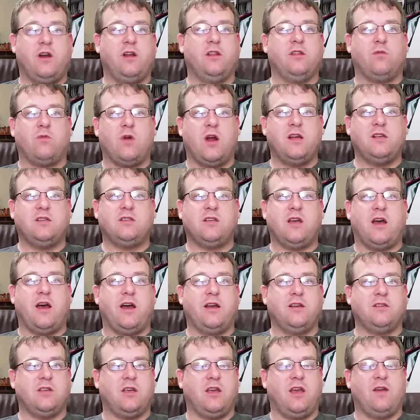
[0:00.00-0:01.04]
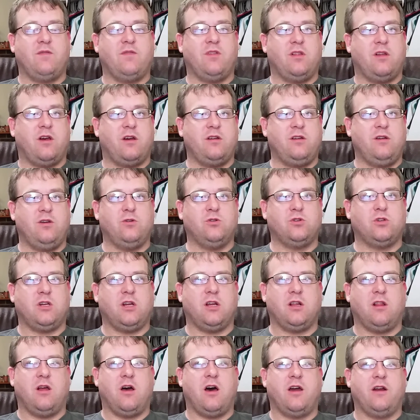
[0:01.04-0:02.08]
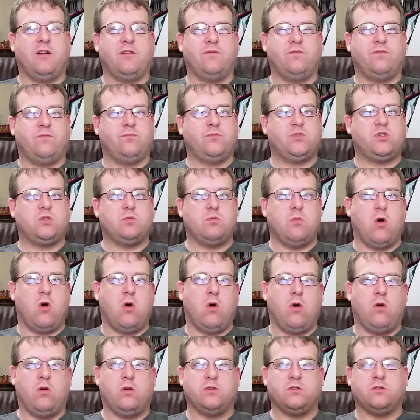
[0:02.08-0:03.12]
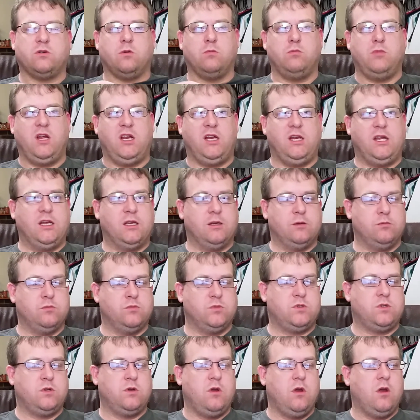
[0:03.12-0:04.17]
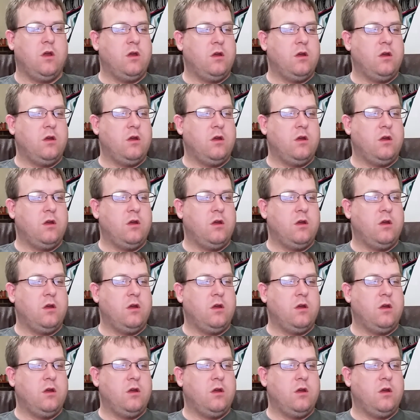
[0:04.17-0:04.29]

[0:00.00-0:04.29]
find the right size. I have usually a lot of smalls or mediums.